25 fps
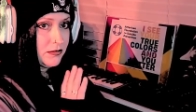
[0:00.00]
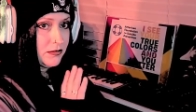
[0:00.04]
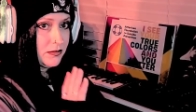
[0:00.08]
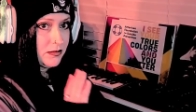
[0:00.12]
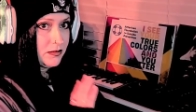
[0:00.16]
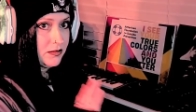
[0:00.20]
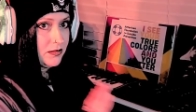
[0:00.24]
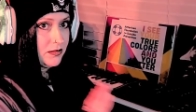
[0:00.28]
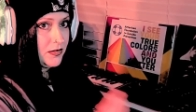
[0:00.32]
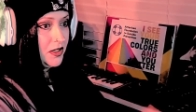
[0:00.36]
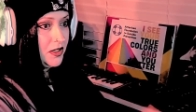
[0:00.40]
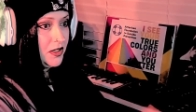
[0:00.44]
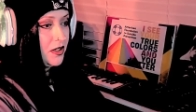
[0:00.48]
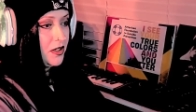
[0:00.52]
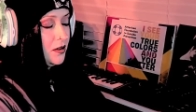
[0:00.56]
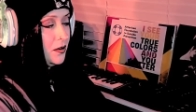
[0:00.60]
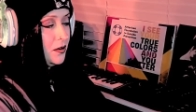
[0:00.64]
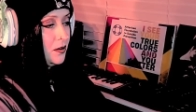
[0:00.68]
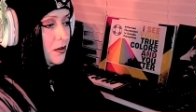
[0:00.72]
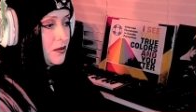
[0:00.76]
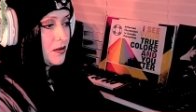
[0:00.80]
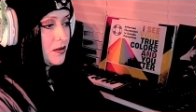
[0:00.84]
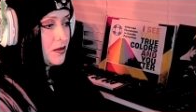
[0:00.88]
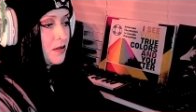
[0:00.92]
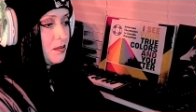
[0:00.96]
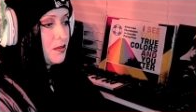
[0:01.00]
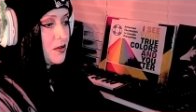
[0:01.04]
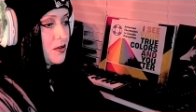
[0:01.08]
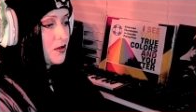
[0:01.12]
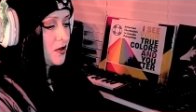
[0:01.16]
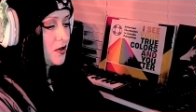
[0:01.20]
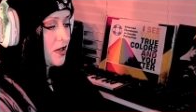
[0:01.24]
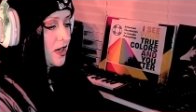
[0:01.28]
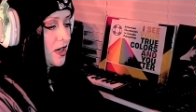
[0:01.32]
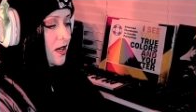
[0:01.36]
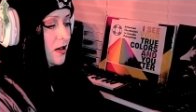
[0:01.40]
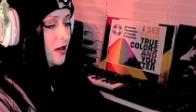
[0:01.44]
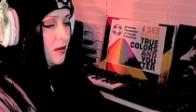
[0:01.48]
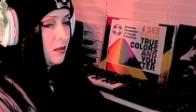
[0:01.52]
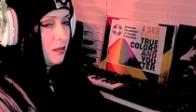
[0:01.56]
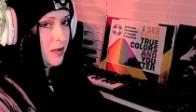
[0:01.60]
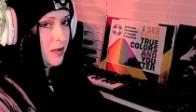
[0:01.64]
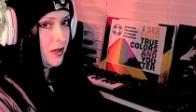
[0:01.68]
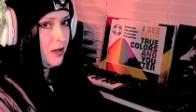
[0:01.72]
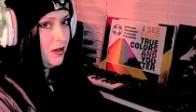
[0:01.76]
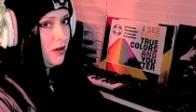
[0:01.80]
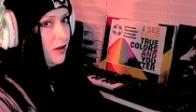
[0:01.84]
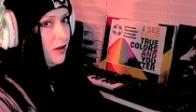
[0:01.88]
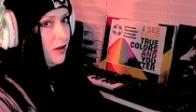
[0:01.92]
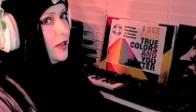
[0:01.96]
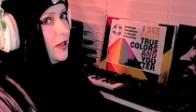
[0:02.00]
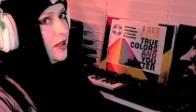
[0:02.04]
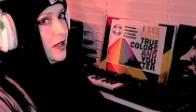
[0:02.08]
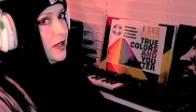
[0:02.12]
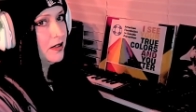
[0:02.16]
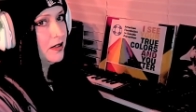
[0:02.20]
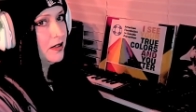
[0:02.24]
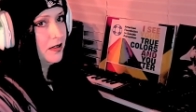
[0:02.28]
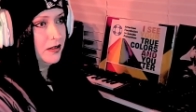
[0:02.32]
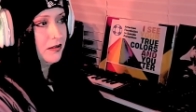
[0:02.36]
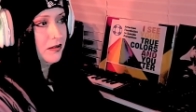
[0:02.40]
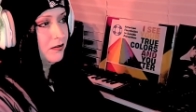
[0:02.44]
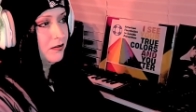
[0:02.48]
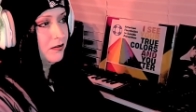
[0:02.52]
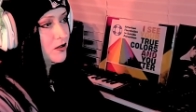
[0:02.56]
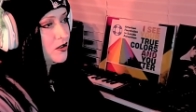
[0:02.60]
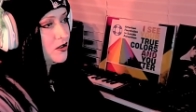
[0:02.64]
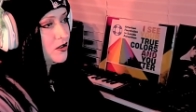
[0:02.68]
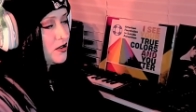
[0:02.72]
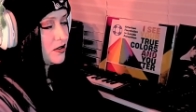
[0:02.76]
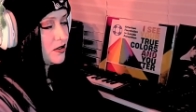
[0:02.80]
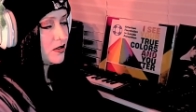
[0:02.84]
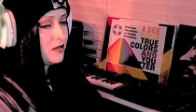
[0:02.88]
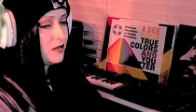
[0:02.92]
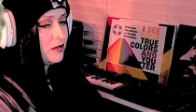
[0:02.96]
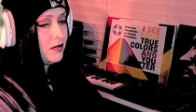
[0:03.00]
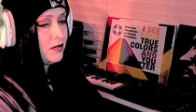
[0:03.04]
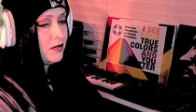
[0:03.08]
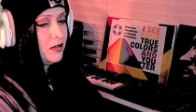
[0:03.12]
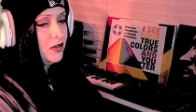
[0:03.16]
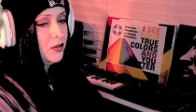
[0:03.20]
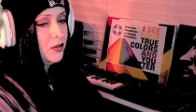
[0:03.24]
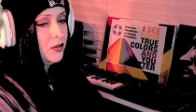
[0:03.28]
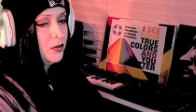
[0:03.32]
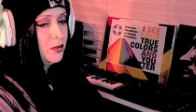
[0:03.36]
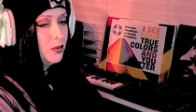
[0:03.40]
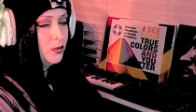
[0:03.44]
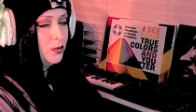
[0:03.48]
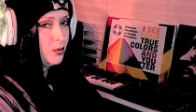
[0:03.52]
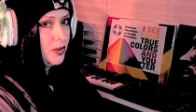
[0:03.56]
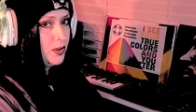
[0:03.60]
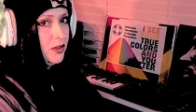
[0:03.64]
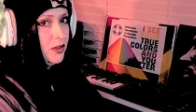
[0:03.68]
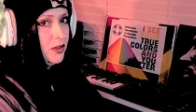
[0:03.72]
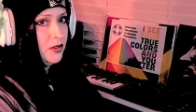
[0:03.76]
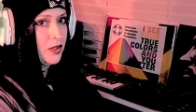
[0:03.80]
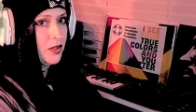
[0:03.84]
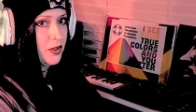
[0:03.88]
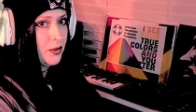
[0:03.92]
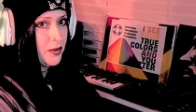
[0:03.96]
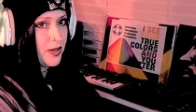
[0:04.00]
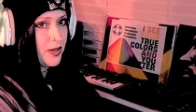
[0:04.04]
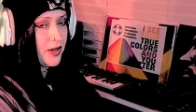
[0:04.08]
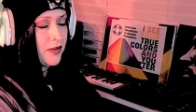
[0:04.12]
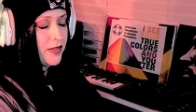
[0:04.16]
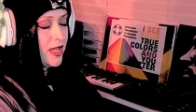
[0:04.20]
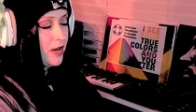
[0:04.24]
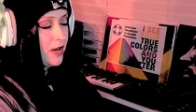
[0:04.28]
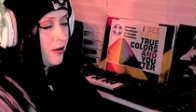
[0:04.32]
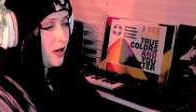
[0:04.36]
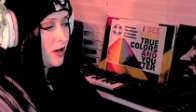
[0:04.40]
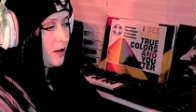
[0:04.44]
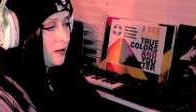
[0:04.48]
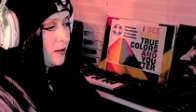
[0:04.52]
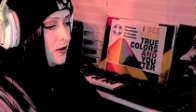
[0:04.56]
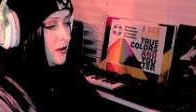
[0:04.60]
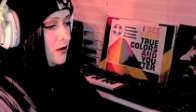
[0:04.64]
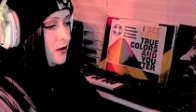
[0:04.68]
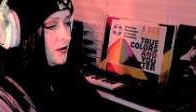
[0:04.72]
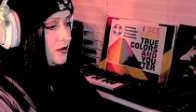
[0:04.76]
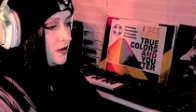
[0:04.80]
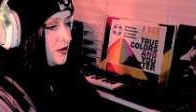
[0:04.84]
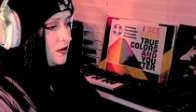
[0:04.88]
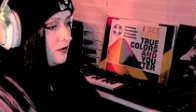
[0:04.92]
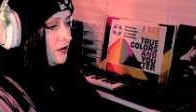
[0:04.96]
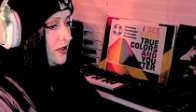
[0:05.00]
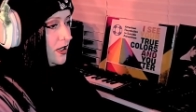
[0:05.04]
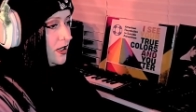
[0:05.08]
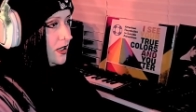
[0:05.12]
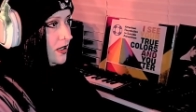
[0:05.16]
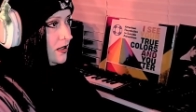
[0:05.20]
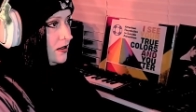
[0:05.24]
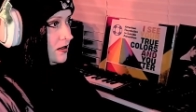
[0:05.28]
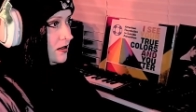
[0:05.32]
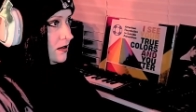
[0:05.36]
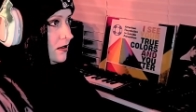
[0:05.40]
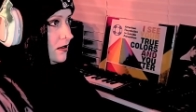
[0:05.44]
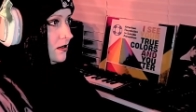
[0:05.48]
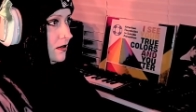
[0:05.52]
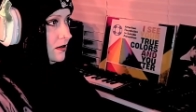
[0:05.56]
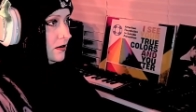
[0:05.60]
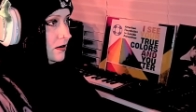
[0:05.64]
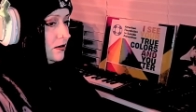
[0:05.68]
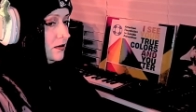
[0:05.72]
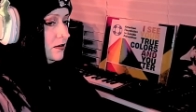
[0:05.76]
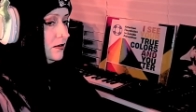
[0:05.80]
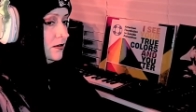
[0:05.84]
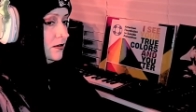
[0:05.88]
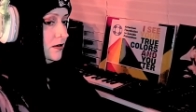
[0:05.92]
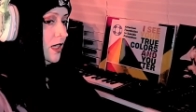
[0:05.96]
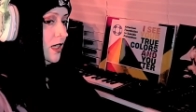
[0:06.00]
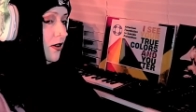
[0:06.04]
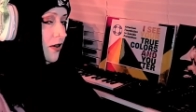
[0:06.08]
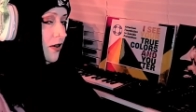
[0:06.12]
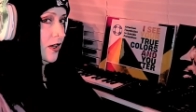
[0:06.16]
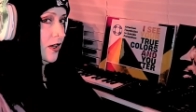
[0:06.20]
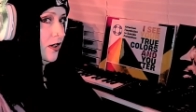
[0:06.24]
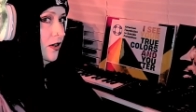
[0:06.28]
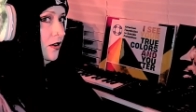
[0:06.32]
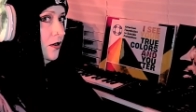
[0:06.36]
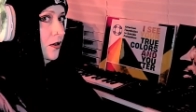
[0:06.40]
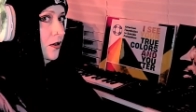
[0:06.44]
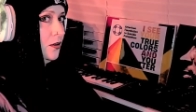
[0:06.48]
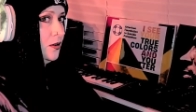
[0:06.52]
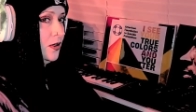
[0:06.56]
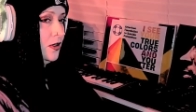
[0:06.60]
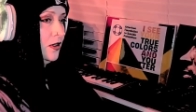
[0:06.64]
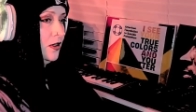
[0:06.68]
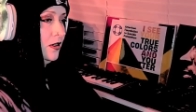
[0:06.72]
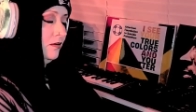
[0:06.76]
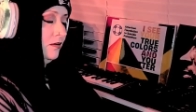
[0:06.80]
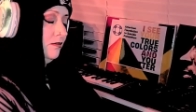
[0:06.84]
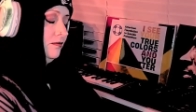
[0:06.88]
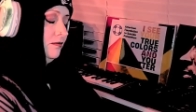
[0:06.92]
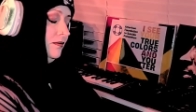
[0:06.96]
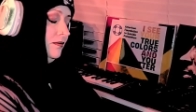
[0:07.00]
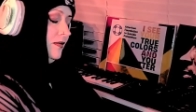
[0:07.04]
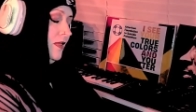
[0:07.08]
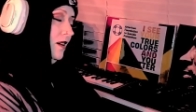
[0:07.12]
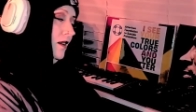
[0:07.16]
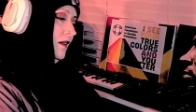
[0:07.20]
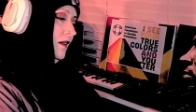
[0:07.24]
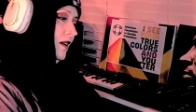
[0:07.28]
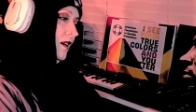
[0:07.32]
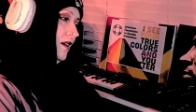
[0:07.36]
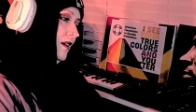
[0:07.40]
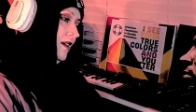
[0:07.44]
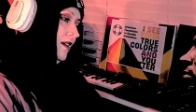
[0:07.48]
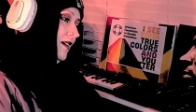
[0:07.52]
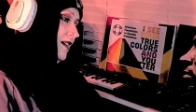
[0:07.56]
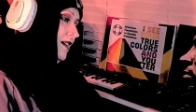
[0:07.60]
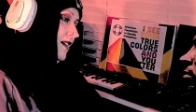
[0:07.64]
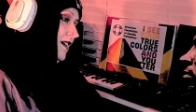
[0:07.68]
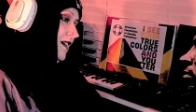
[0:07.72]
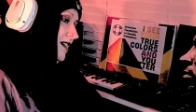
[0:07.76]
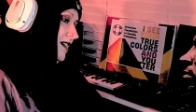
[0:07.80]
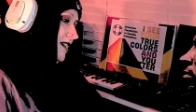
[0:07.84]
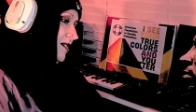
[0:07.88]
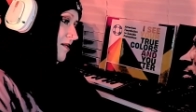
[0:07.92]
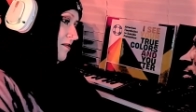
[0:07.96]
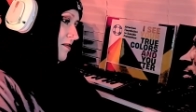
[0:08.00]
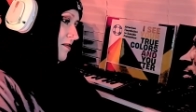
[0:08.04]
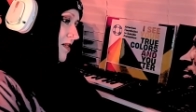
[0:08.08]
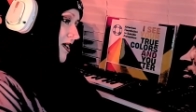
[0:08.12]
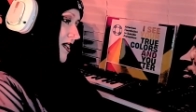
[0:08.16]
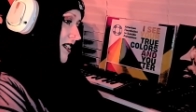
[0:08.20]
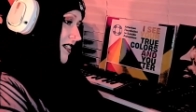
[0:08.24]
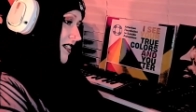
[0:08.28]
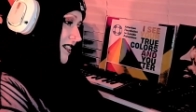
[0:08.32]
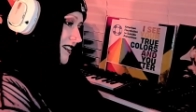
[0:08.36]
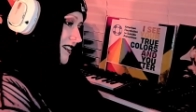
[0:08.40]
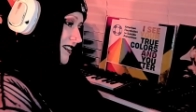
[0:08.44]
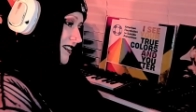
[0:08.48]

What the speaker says: you know, subscribe, all the, just, you will go down that rabbit hole so fast. I don't care who you are. But,